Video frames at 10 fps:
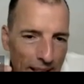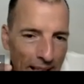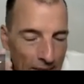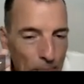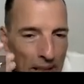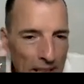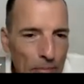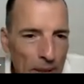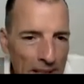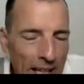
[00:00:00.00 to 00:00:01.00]
and believe
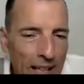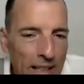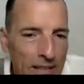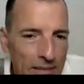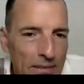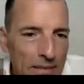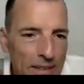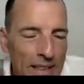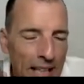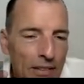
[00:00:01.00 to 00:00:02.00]
me, they are
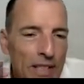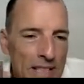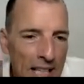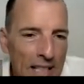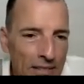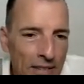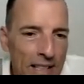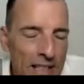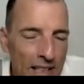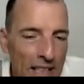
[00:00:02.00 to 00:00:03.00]

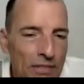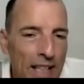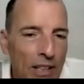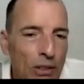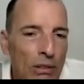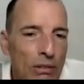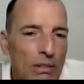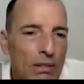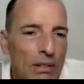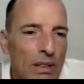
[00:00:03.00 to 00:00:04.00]
incentivized, if they could
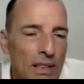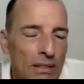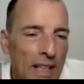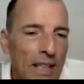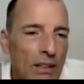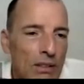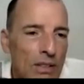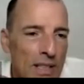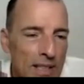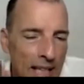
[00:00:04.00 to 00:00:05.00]

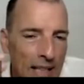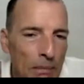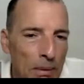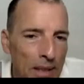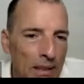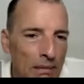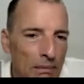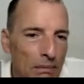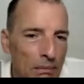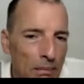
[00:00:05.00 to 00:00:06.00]
sustainably
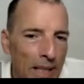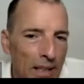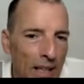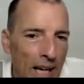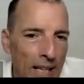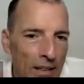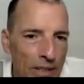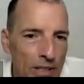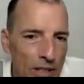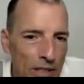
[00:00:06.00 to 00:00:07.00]
make higher
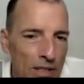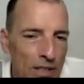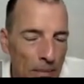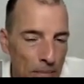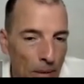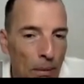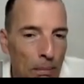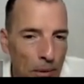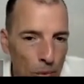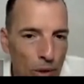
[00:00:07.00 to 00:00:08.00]
returns, they
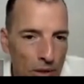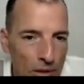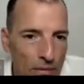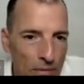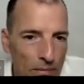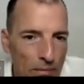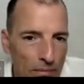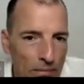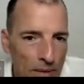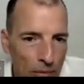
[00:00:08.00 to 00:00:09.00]
probably would.
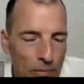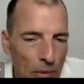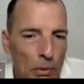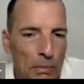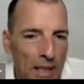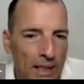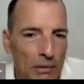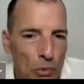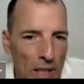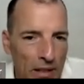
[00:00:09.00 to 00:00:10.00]
That would make
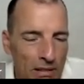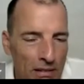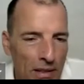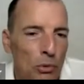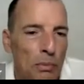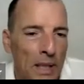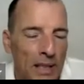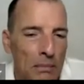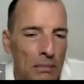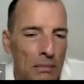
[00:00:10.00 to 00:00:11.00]
them wealthier, that would make
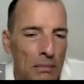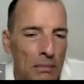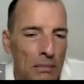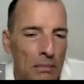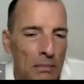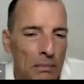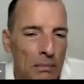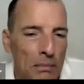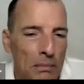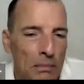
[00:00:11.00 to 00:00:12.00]
them
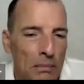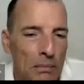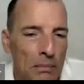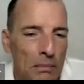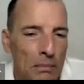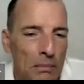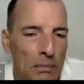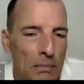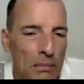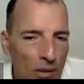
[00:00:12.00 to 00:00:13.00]
more competitive.
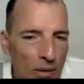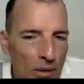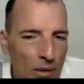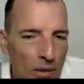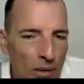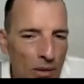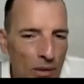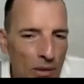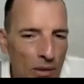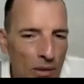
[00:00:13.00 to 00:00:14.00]
They
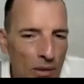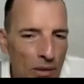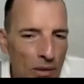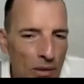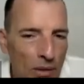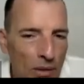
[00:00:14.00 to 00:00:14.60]
definitely would, but